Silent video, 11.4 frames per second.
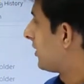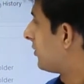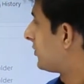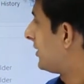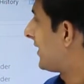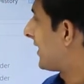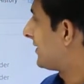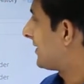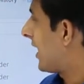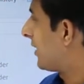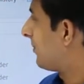you see that
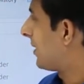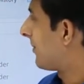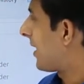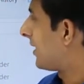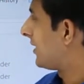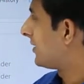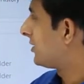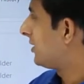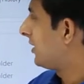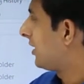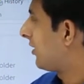is IBM RDNG.